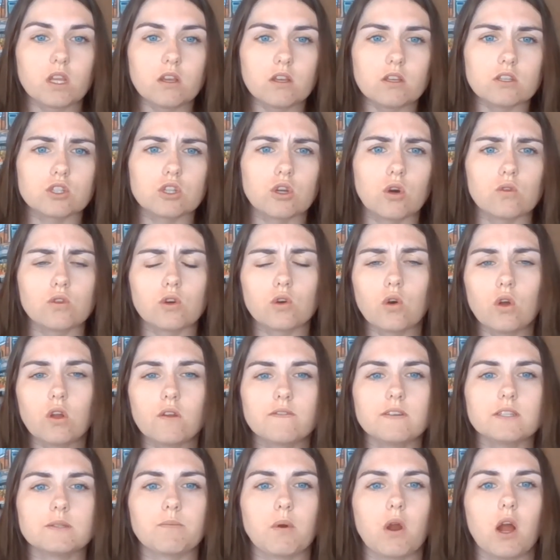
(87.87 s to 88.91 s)
So the
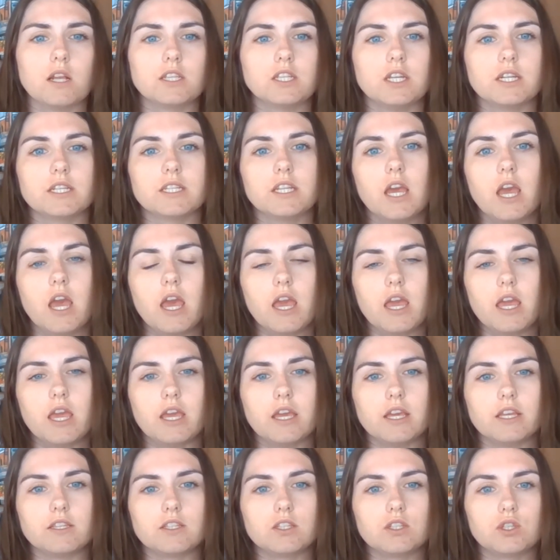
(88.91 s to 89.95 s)
goal of this project
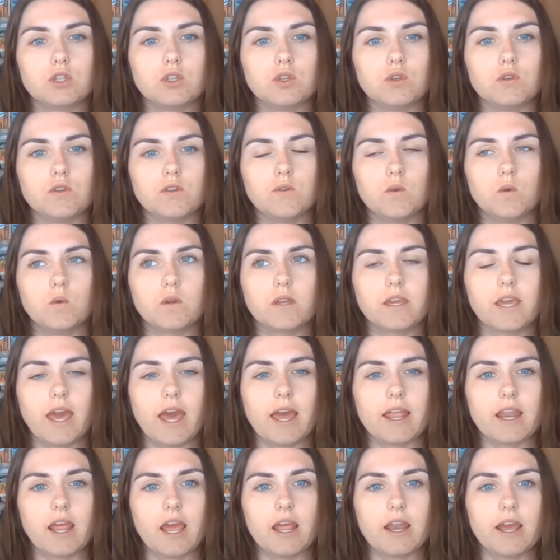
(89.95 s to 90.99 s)
is to
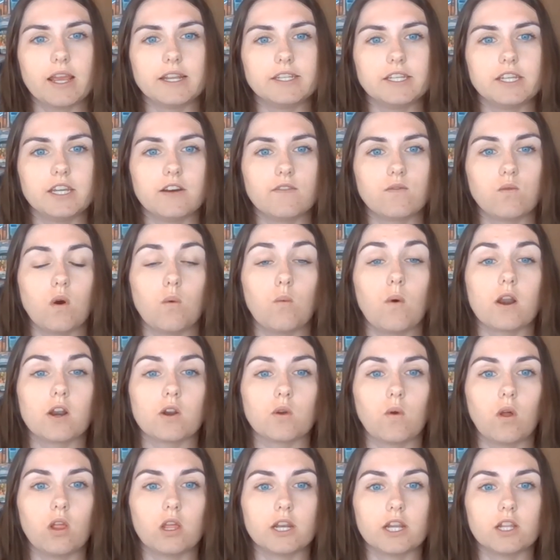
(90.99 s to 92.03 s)
get an idea of what
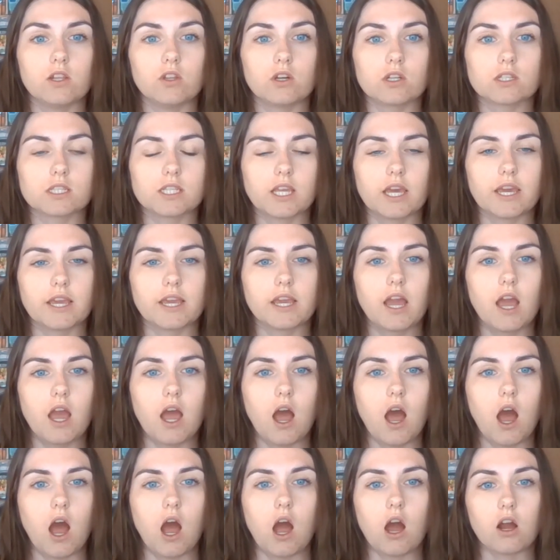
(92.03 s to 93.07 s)
water quality looks like
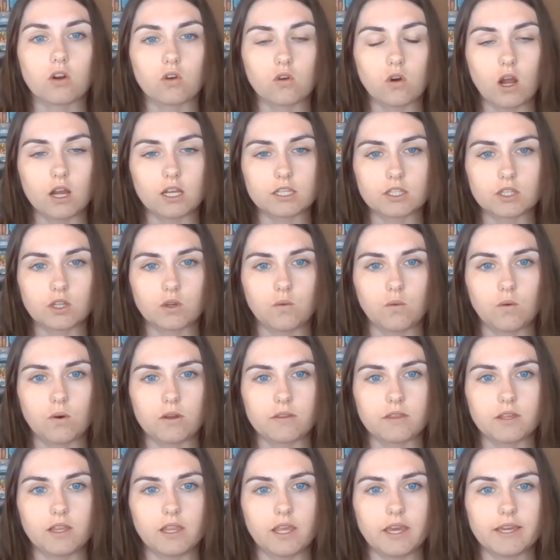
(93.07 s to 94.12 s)
across the
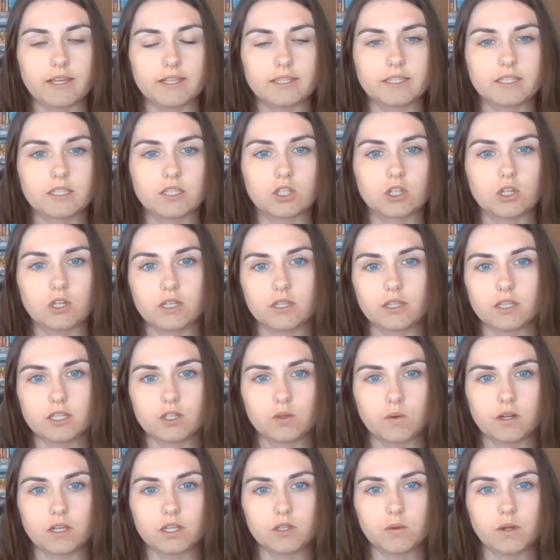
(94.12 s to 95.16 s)
Kawartha Lakes during the
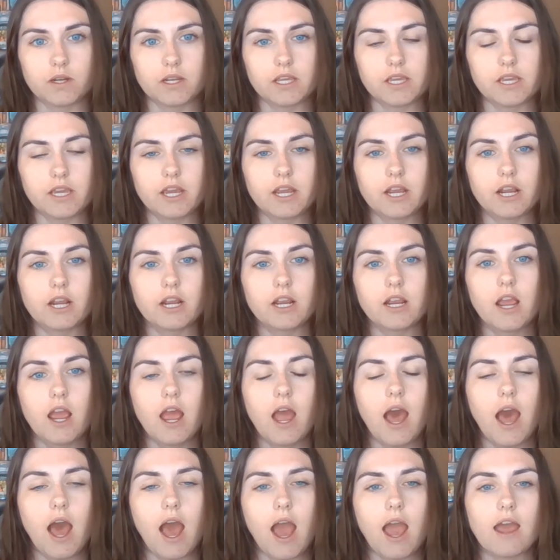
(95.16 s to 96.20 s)
2020 year,
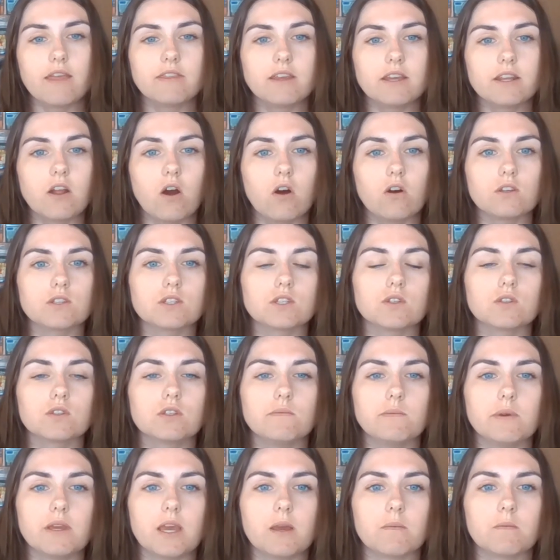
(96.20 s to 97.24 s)
and then also
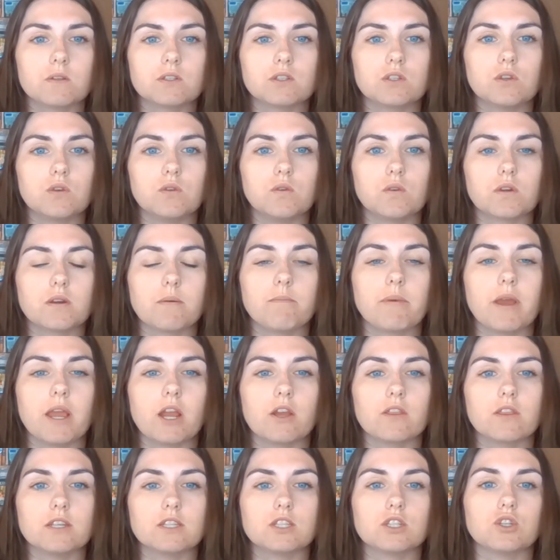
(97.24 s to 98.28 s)
to be able to
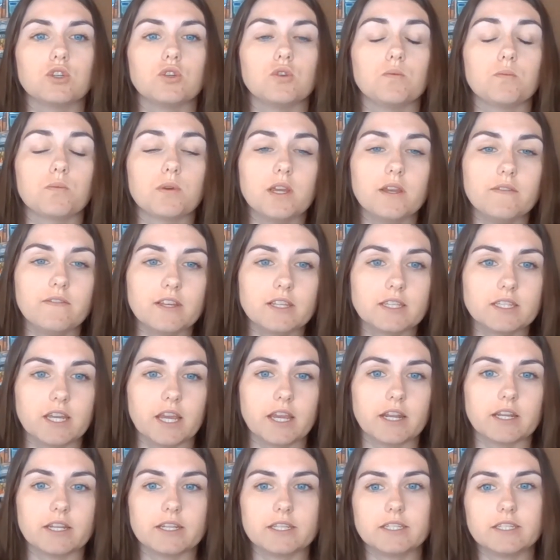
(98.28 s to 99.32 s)
compare this to previous
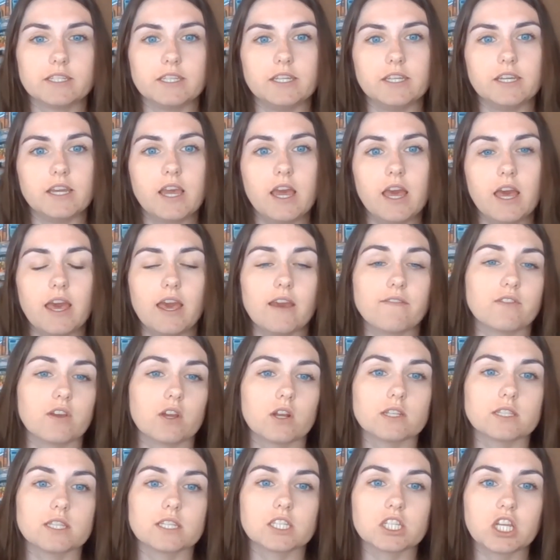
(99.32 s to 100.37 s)
data to see if
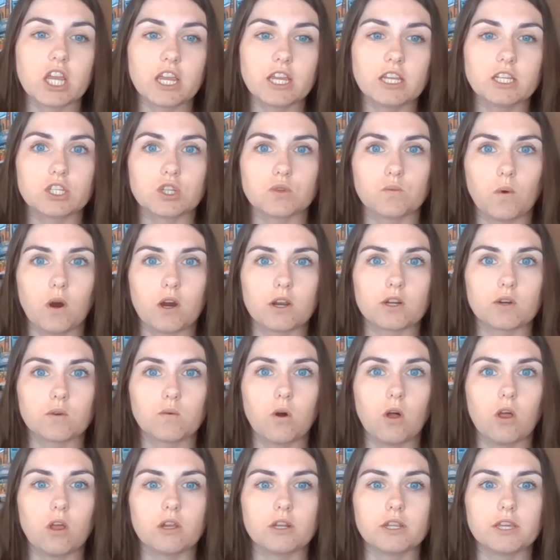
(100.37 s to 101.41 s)
there is a change in water
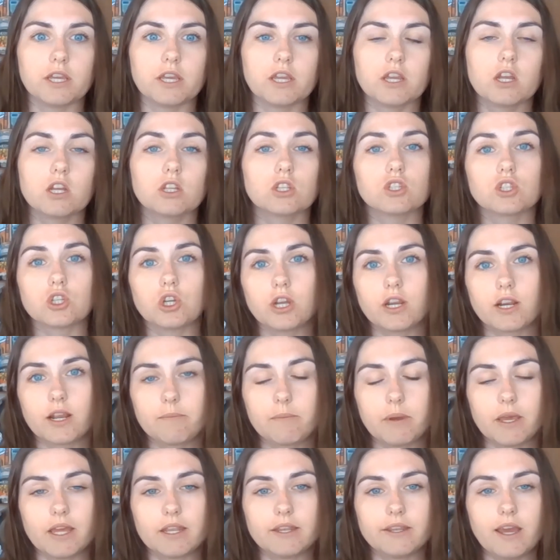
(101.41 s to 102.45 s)
quality during
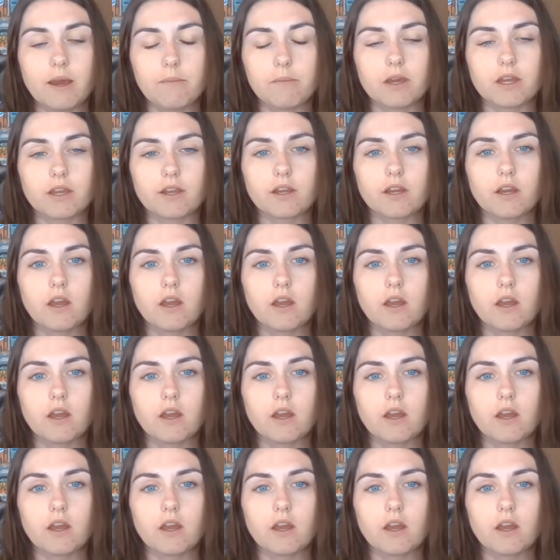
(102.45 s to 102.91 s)
a pandemic.